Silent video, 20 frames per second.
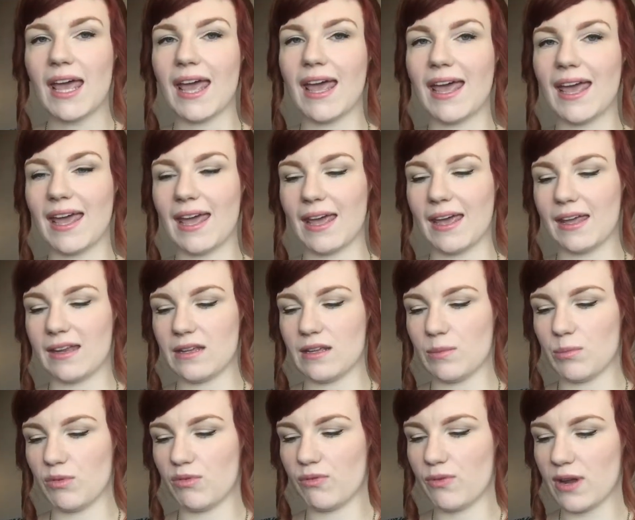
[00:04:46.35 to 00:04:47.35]
and he
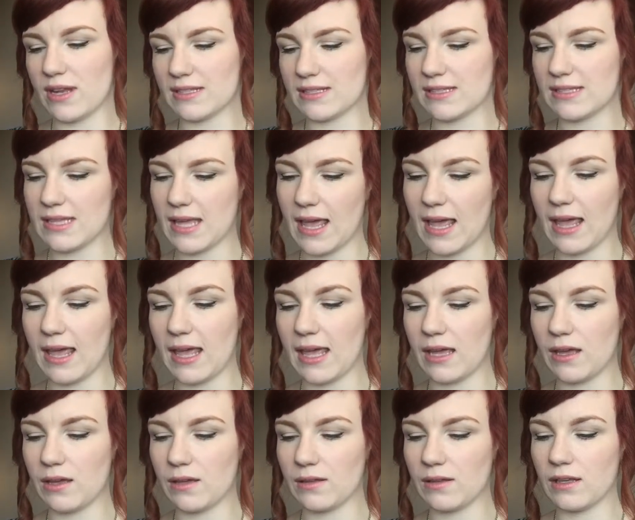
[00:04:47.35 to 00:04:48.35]
befriends
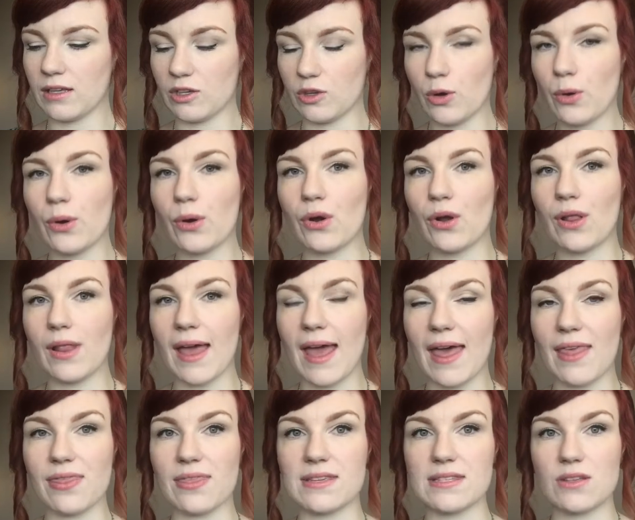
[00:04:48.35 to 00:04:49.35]
a girl
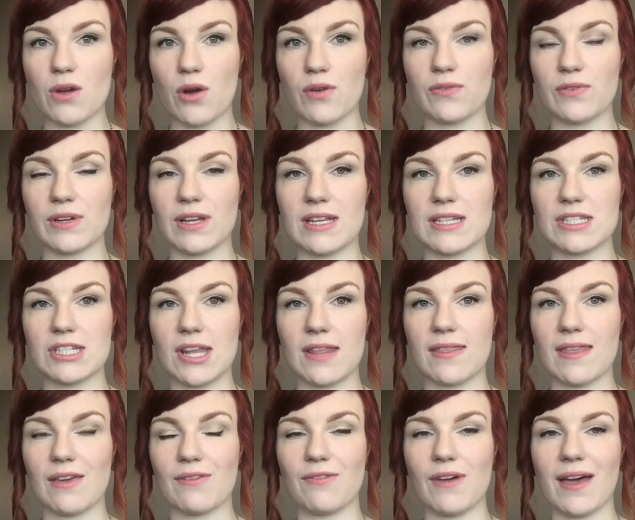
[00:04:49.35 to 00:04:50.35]
at this orphanage,
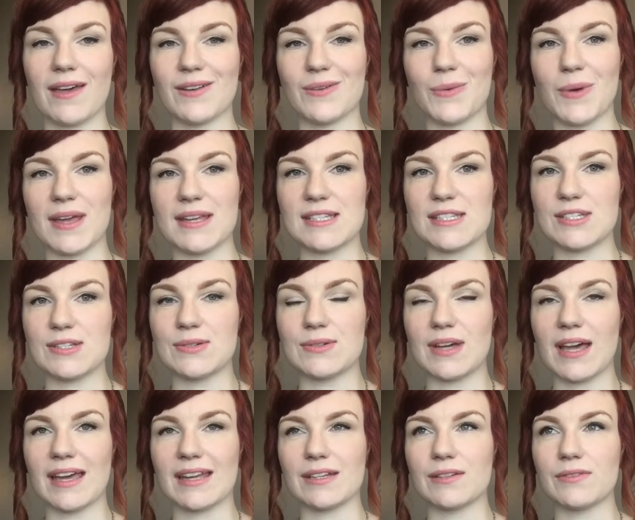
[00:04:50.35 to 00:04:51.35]
and they find a way to
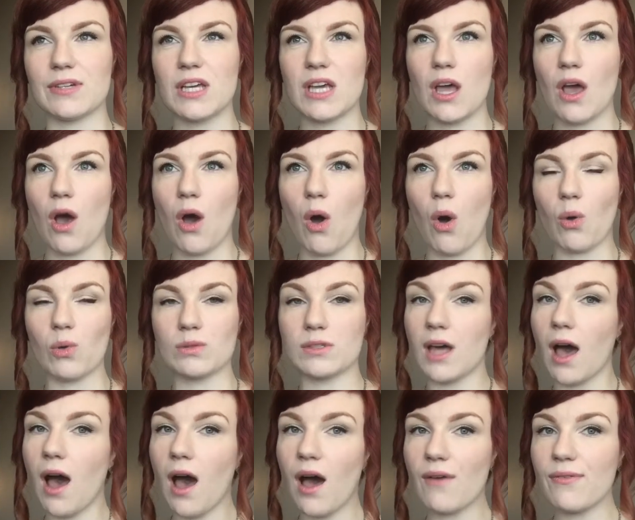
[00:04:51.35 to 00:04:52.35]
kind of hold
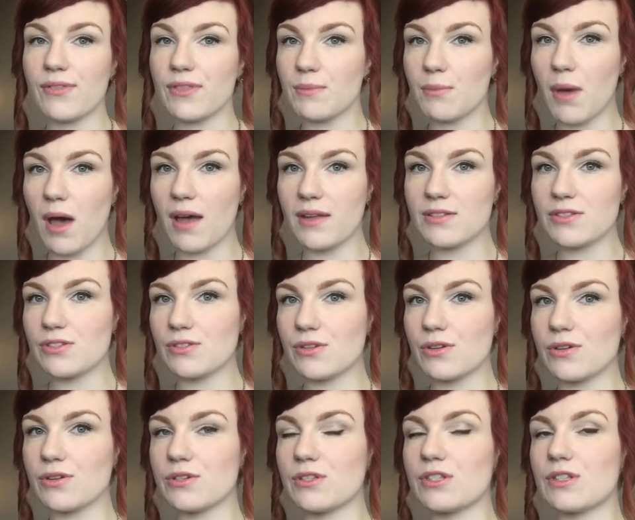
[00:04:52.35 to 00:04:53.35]
off the
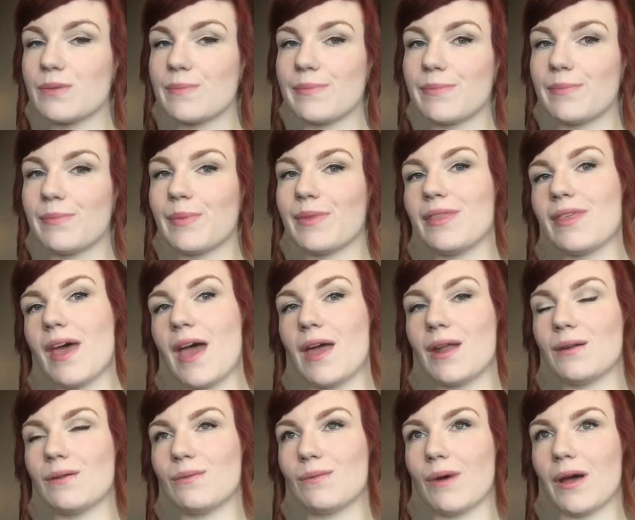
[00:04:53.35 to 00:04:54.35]
monsters But
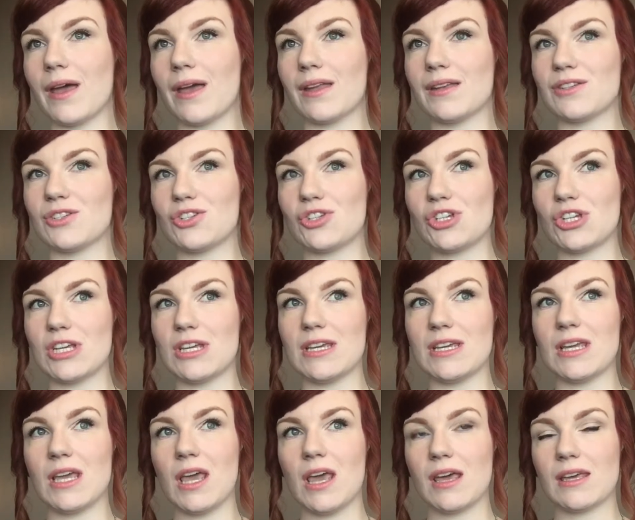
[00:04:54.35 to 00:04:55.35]
then when
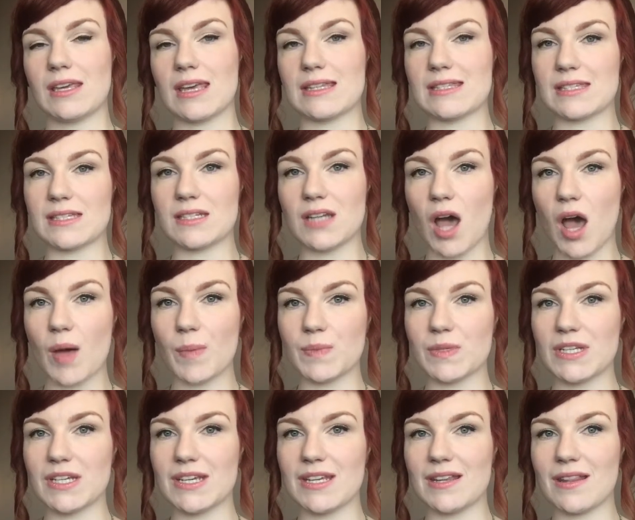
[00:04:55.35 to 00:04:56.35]
she gets
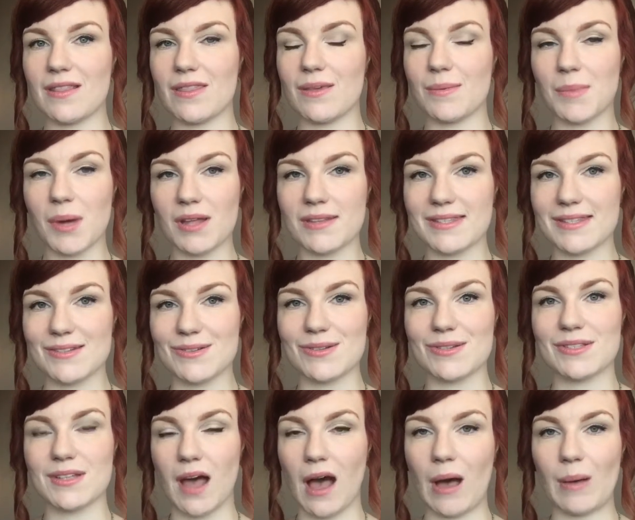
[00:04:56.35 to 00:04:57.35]
adopted, the
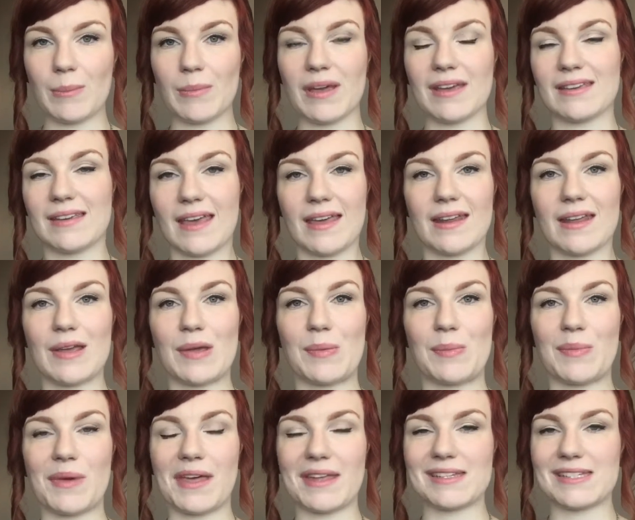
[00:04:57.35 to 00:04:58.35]
monsters come and get
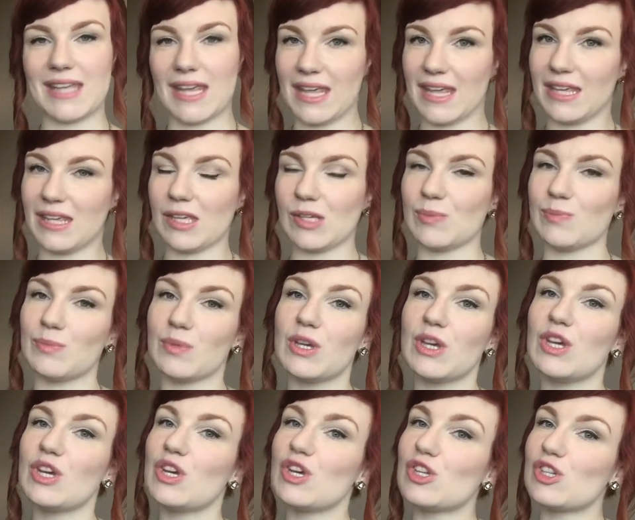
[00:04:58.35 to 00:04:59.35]
him and take him
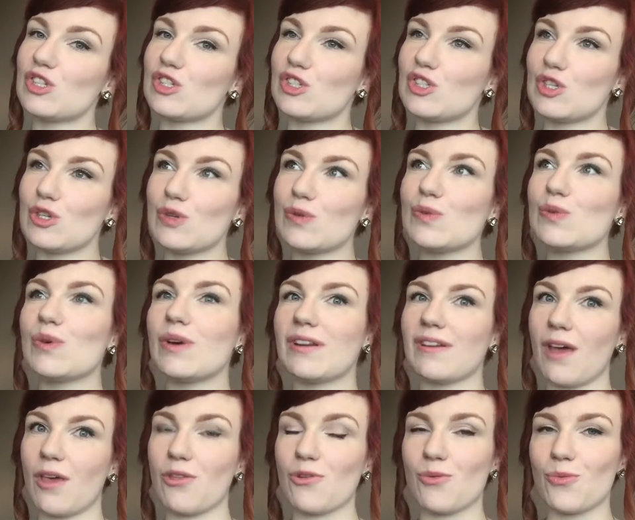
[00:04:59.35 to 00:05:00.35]
to
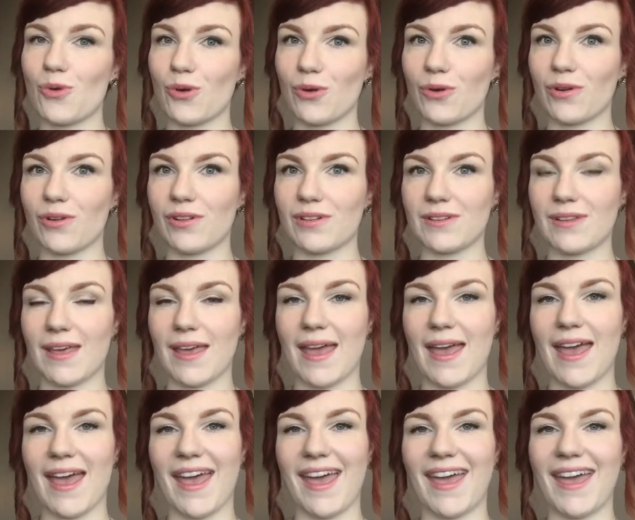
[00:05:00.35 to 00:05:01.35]
another world,
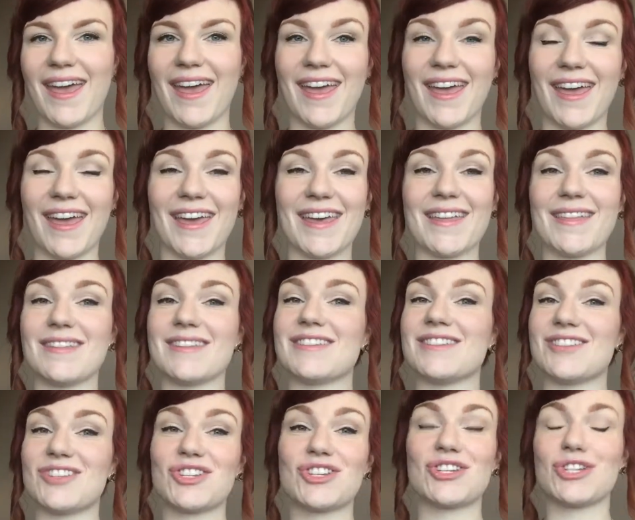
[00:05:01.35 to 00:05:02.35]

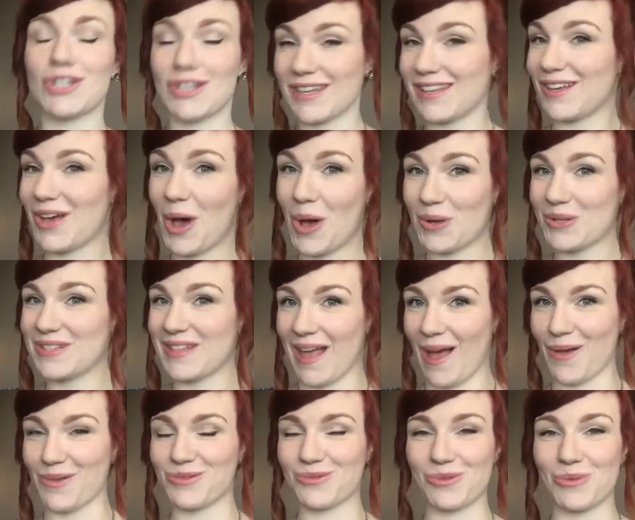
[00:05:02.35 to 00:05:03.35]
and shit goes
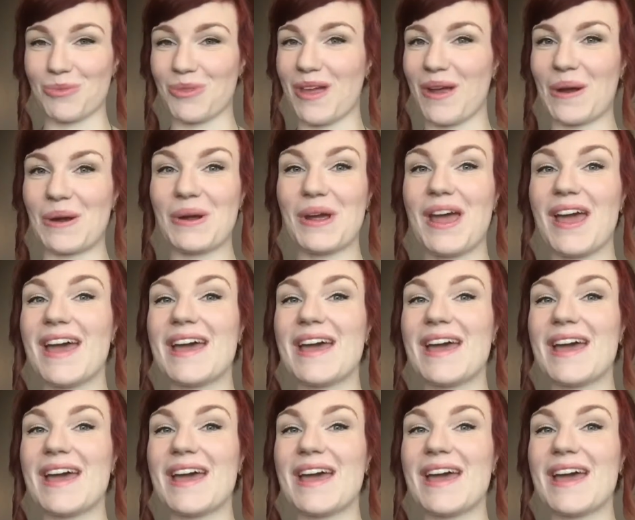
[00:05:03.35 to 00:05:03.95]
down from there.